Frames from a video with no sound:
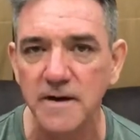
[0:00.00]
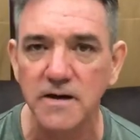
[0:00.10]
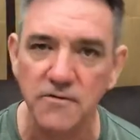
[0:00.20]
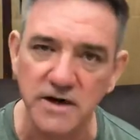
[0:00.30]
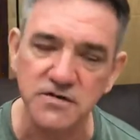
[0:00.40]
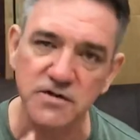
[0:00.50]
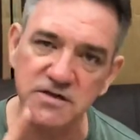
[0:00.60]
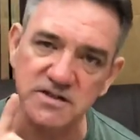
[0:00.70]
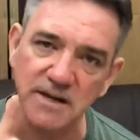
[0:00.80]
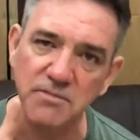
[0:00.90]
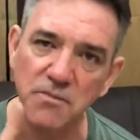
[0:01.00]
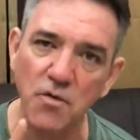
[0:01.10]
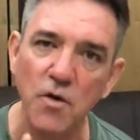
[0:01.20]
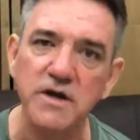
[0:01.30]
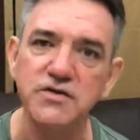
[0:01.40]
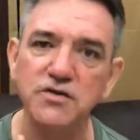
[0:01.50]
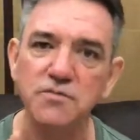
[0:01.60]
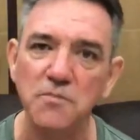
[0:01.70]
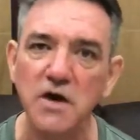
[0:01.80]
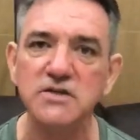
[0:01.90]
Right, so the step number 1 is you
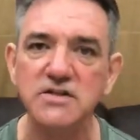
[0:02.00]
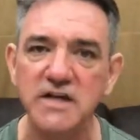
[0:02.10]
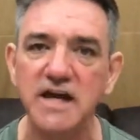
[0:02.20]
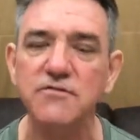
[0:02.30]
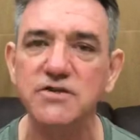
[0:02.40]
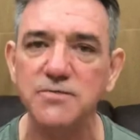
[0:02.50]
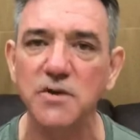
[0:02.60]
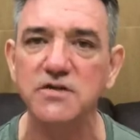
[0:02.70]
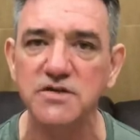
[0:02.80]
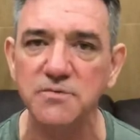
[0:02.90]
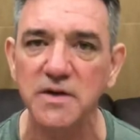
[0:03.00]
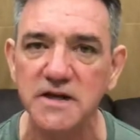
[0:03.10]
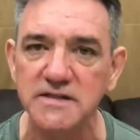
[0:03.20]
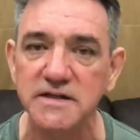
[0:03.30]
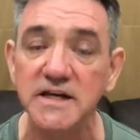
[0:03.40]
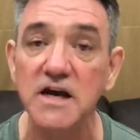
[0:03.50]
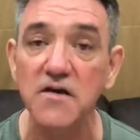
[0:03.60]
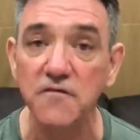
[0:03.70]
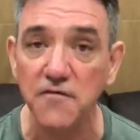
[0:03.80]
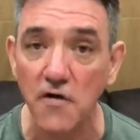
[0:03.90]
must take responsibility
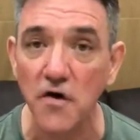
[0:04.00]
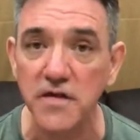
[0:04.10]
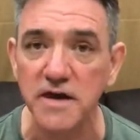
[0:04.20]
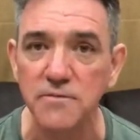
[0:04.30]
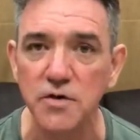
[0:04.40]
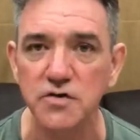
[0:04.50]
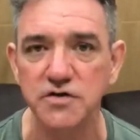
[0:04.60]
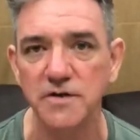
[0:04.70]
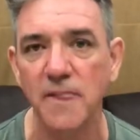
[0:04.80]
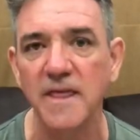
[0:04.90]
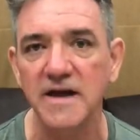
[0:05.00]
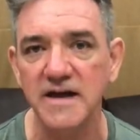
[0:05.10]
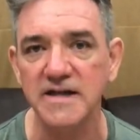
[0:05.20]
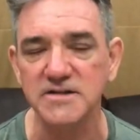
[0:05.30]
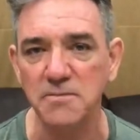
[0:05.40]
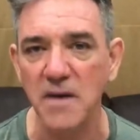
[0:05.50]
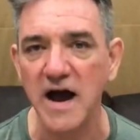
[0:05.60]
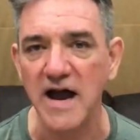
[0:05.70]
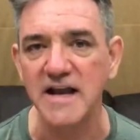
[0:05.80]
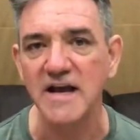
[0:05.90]
for the emotion. It's
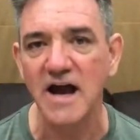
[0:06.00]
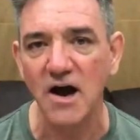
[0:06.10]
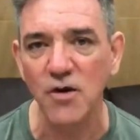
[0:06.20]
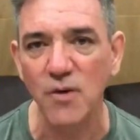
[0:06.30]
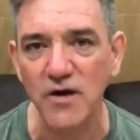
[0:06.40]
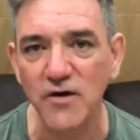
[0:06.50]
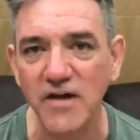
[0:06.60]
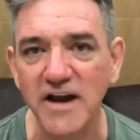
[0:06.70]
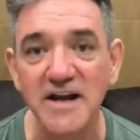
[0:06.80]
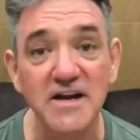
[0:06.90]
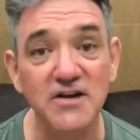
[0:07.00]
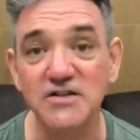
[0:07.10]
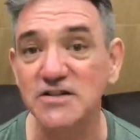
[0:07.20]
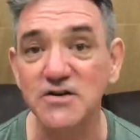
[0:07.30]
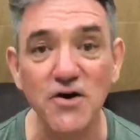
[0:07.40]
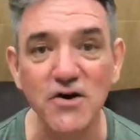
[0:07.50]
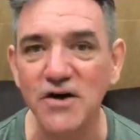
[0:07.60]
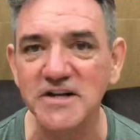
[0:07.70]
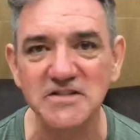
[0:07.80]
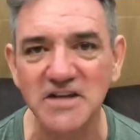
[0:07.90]
mine. How do I know that? Because it's going on
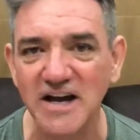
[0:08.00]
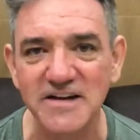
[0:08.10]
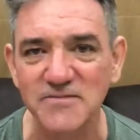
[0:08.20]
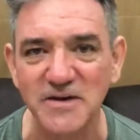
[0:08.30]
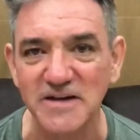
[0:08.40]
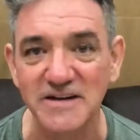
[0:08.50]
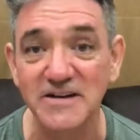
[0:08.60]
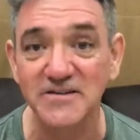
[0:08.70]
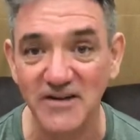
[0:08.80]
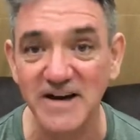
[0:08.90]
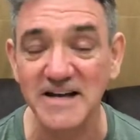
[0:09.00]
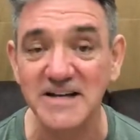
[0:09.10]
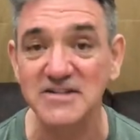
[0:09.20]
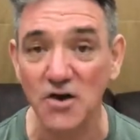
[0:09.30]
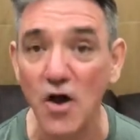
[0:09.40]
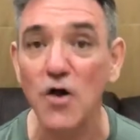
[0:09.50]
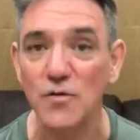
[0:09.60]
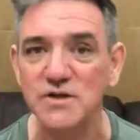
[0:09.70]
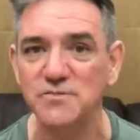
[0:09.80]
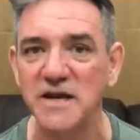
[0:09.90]
inside of me, right? It's
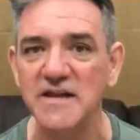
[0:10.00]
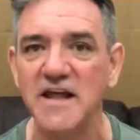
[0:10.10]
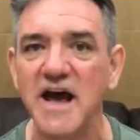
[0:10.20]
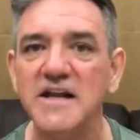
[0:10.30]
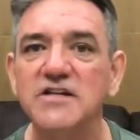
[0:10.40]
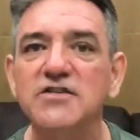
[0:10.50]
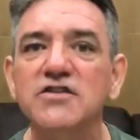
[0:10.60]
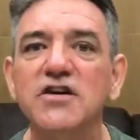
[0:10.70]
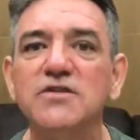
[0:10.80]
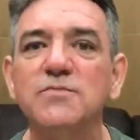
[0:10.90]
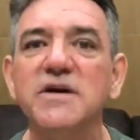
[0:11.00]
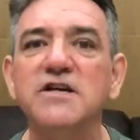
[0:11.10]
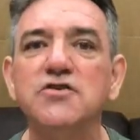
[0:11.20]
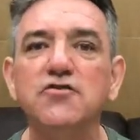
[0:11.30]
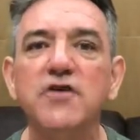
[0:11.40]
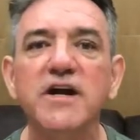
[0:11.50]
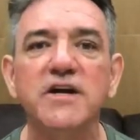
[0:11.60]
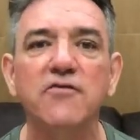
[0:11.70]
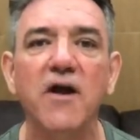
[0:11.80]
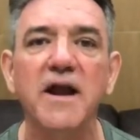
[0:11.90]
always been there and it's just been triggered
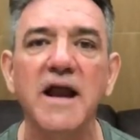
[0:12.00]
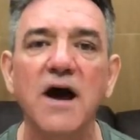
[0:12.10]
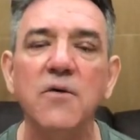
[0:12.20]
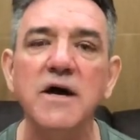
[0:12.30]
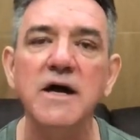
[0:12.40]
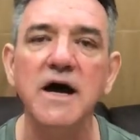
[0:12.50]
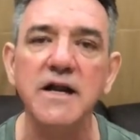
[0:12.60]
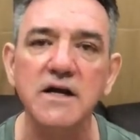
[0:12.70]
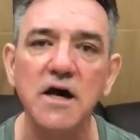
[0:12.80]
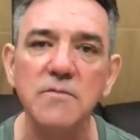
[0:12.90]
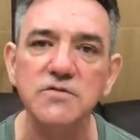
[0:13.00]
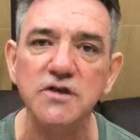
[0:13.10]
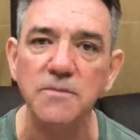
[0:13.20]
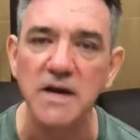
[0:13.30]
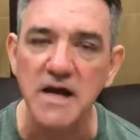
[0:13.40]
right now, and it comes up